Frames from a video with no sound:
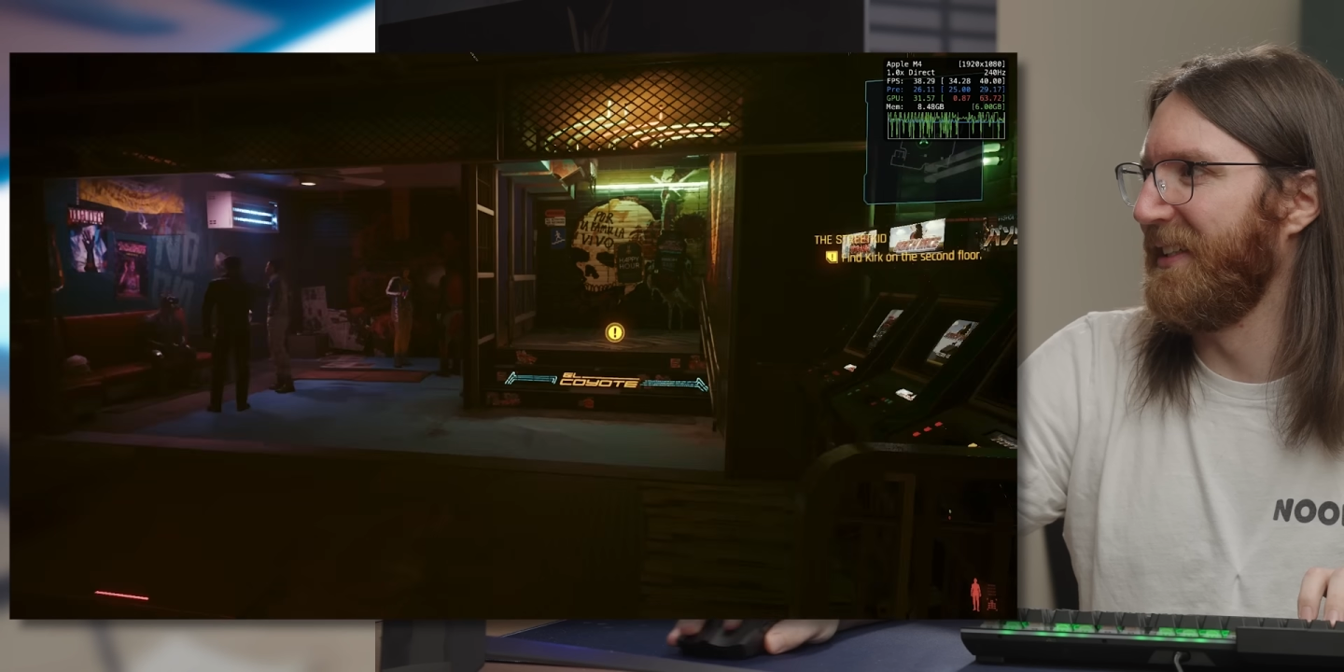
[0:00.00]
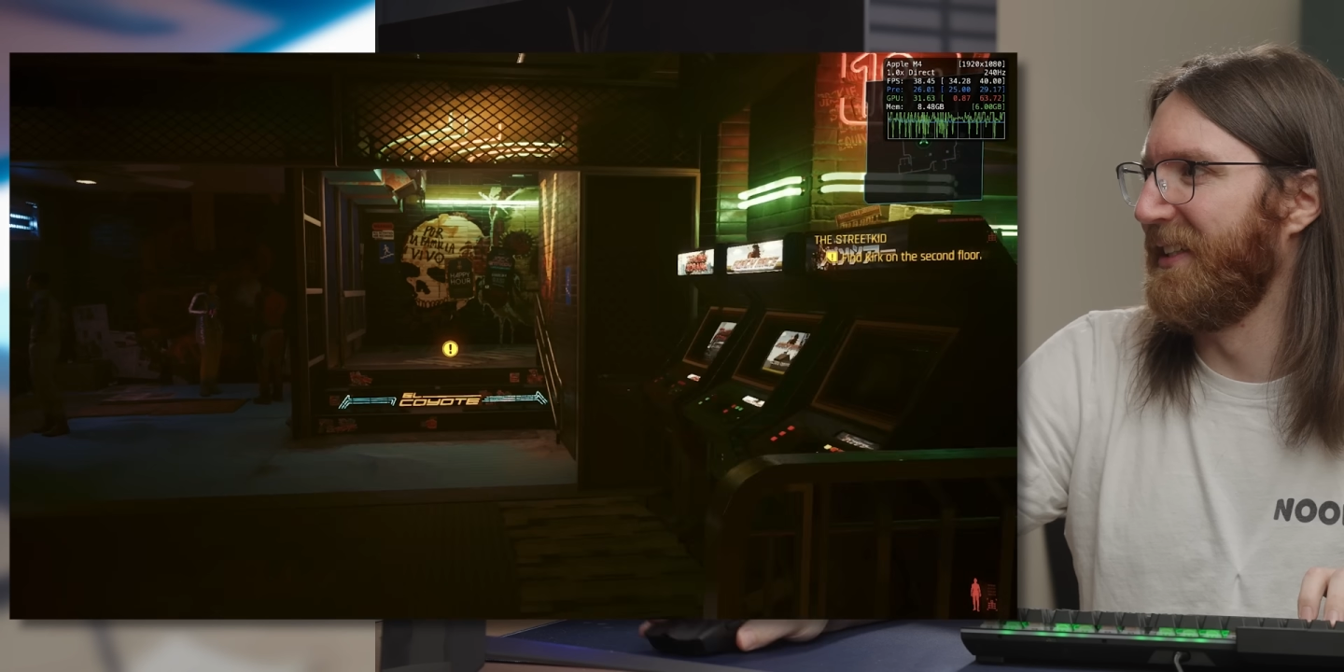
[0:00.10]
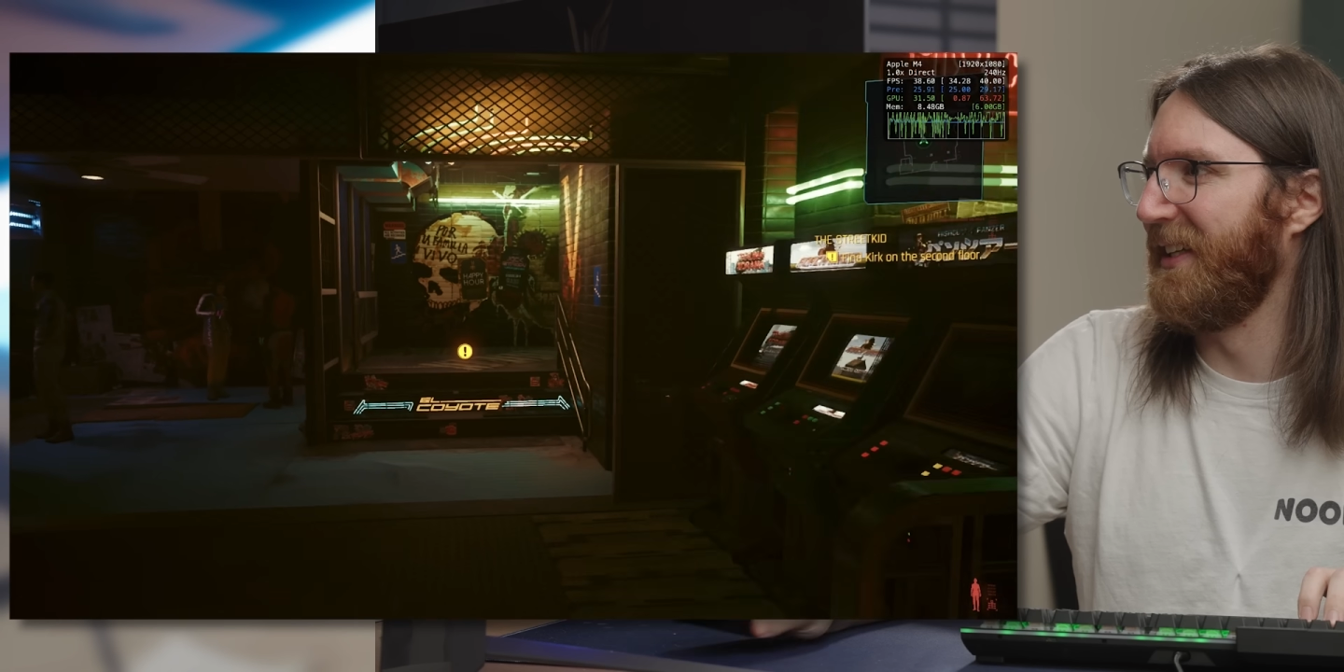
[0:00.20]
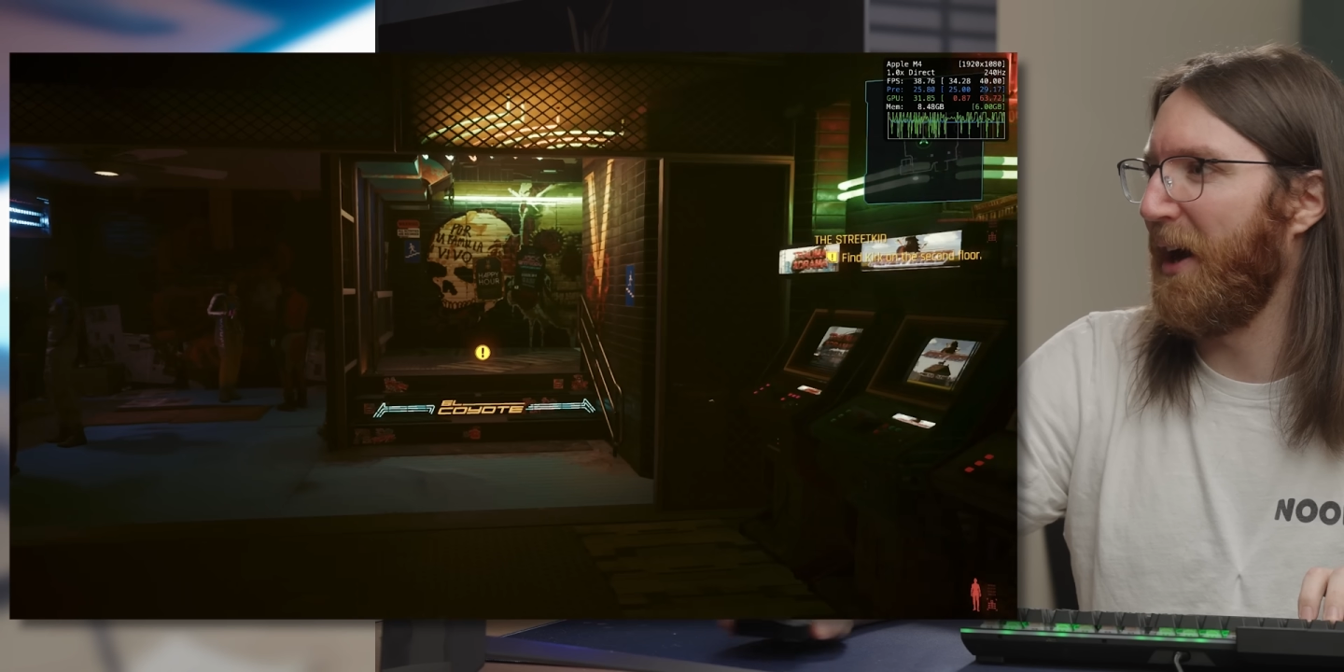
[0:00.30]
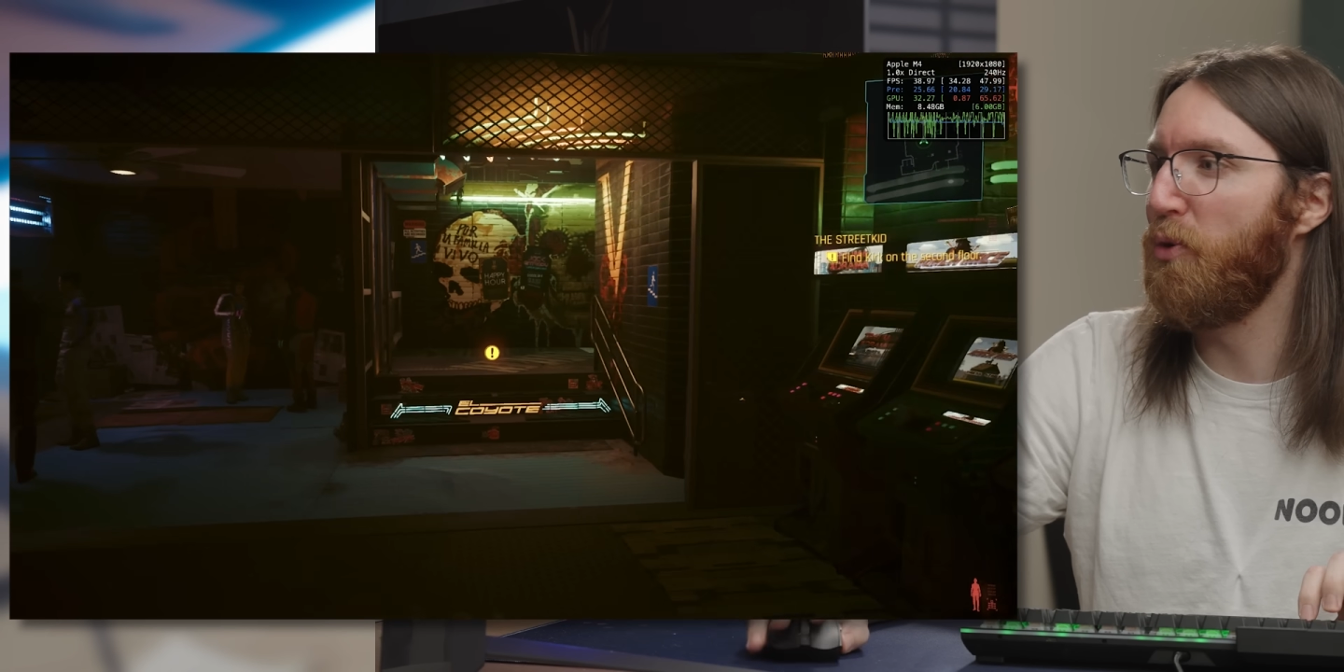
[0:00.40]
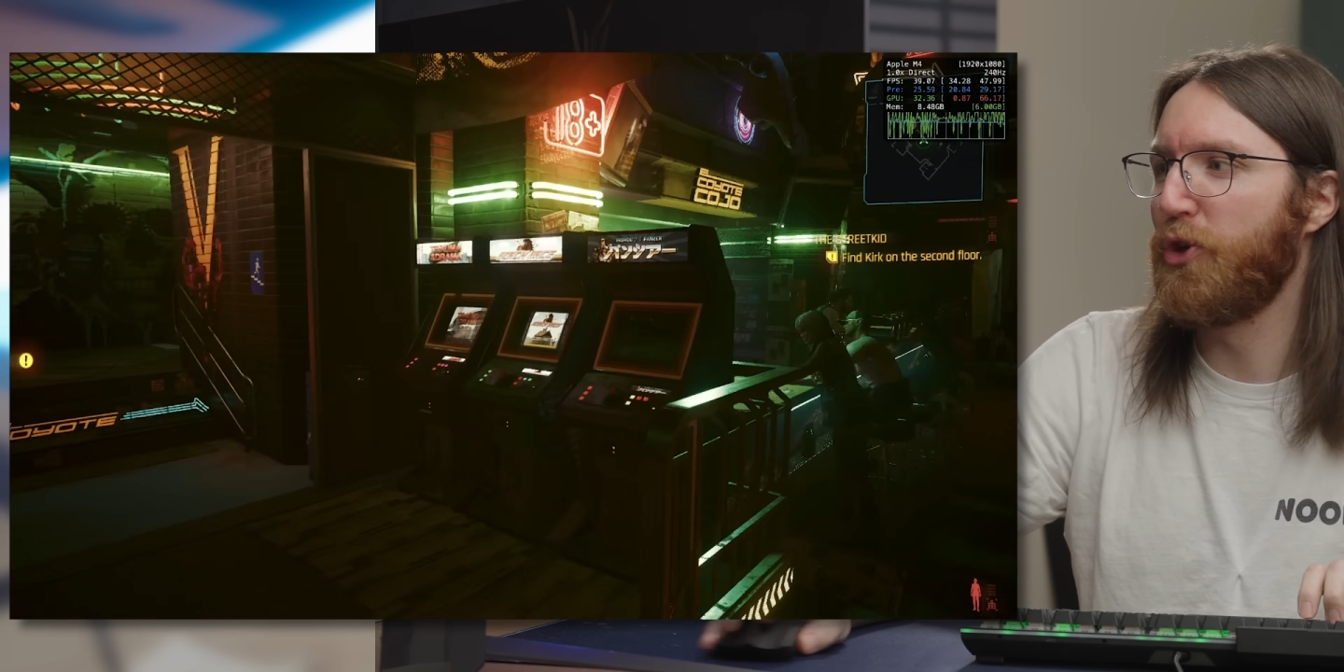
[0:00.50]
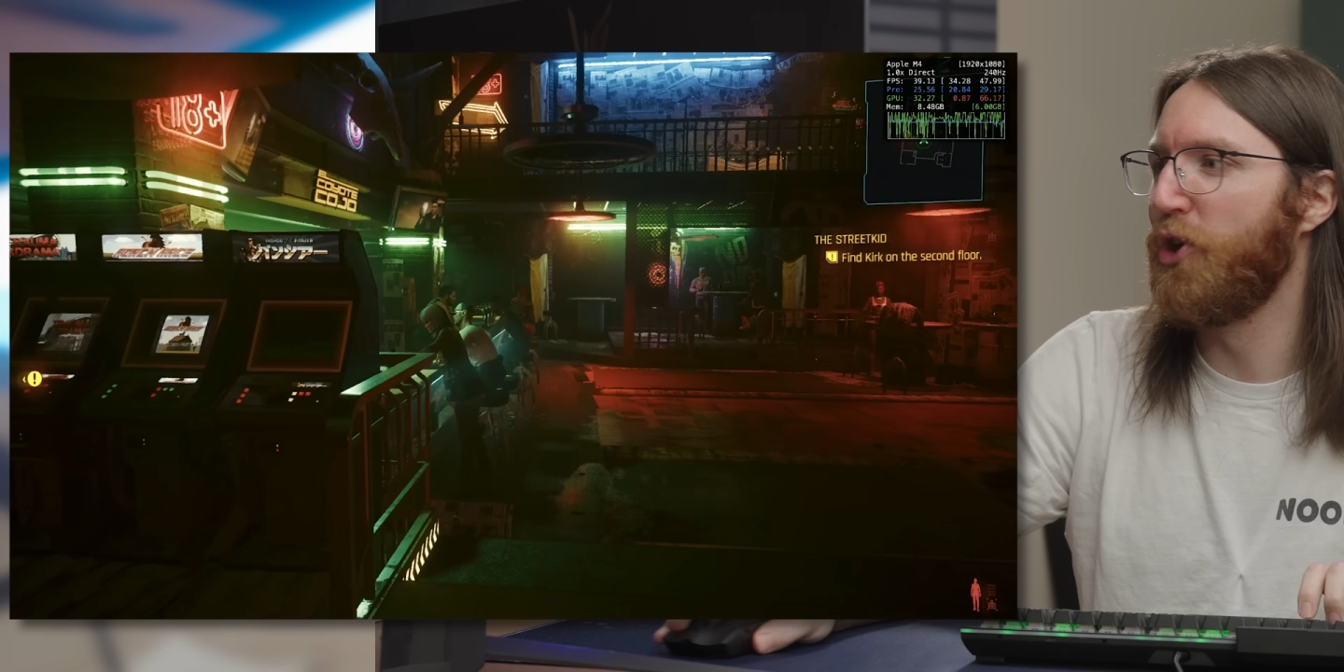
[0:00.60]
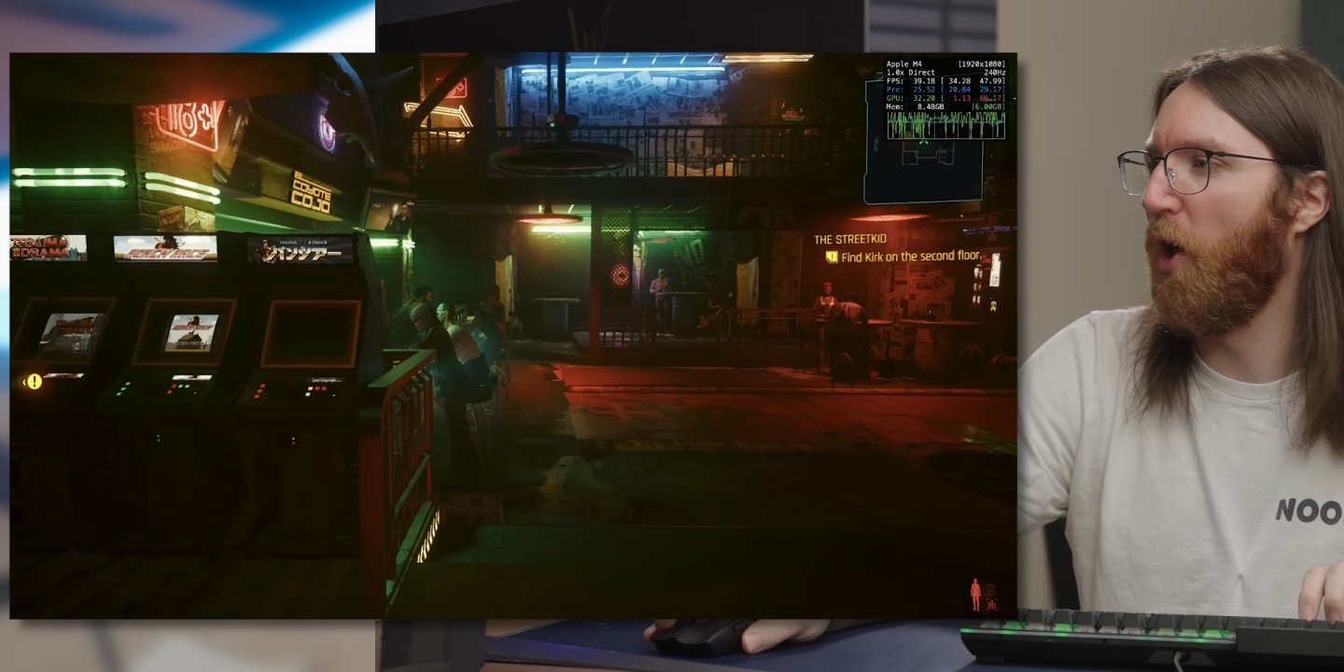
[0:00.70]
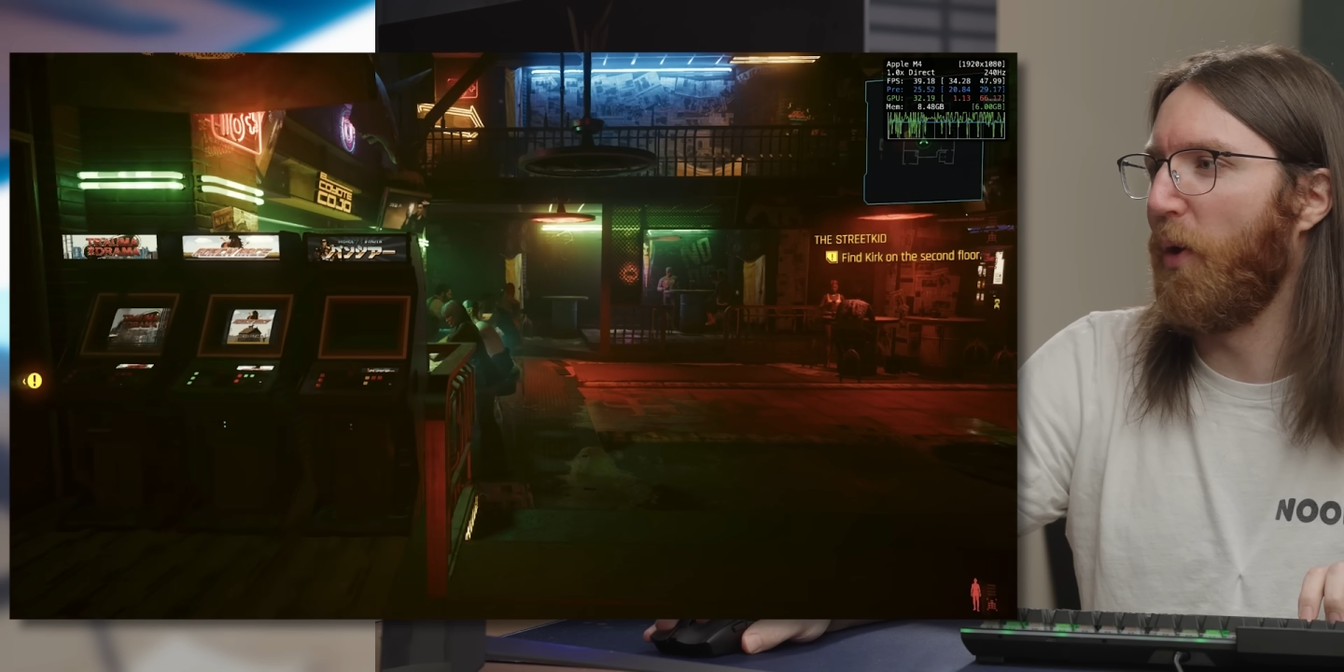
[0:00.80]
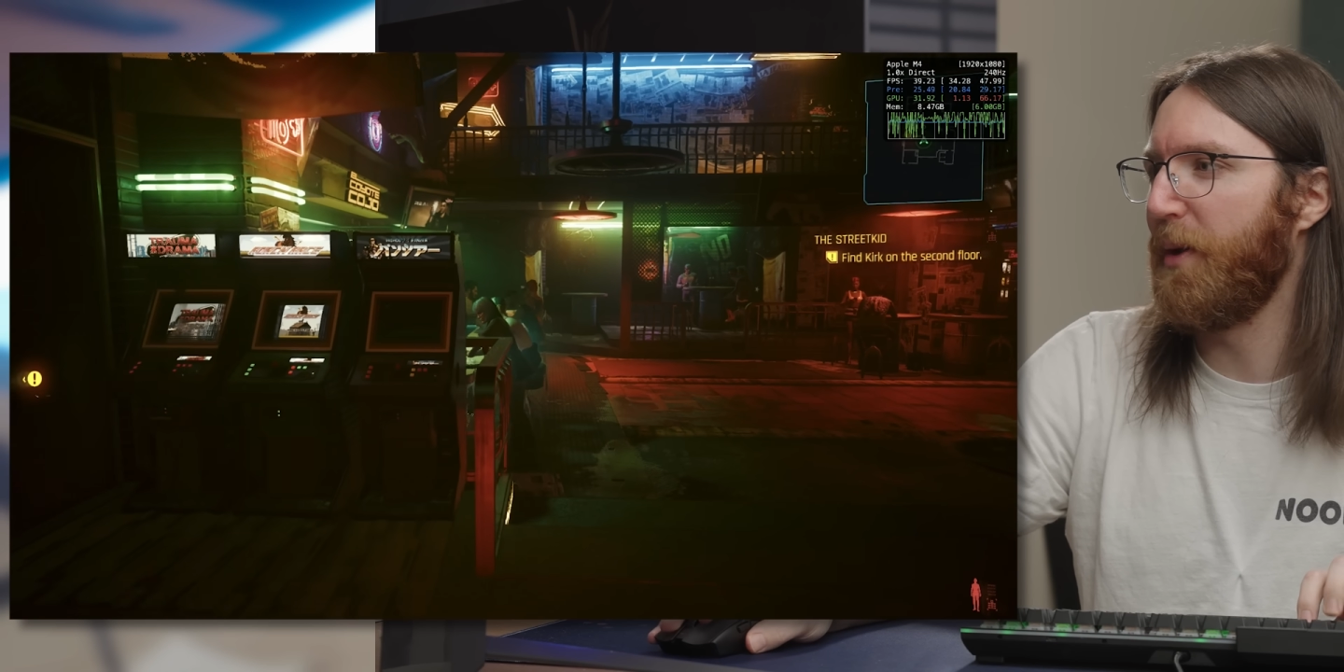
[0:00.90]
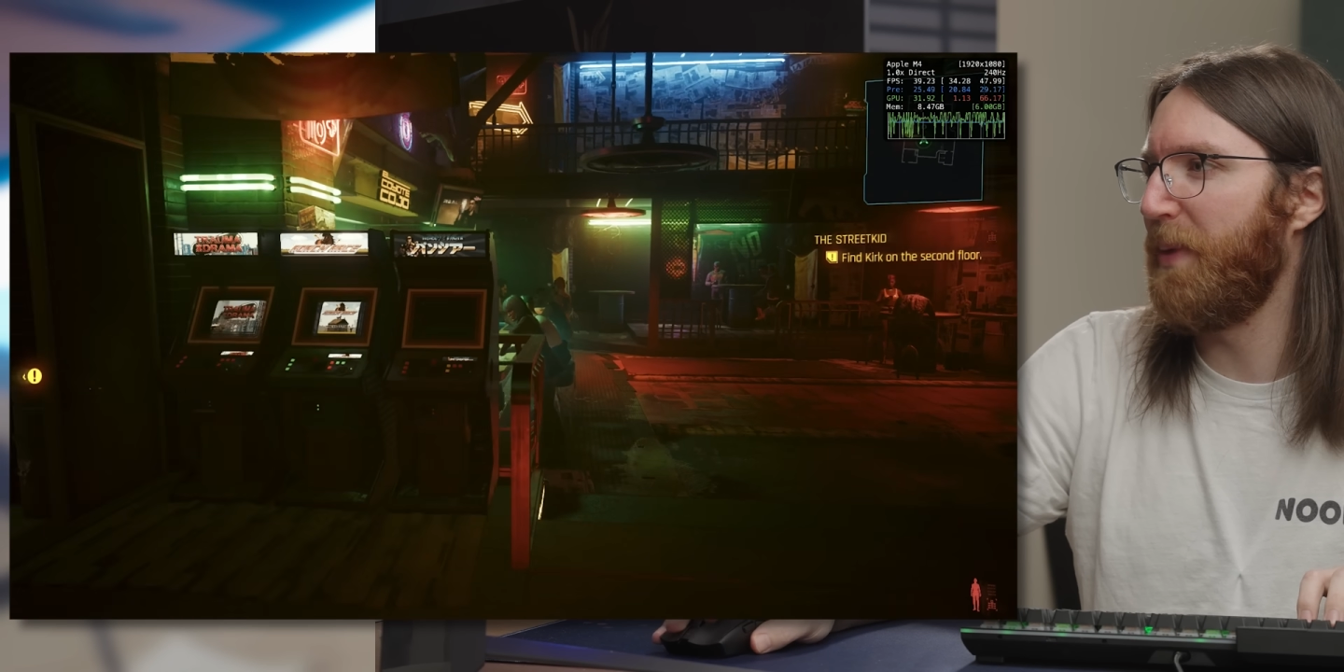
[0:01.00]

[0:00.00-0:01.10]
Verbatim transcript: Oh, I would not wanna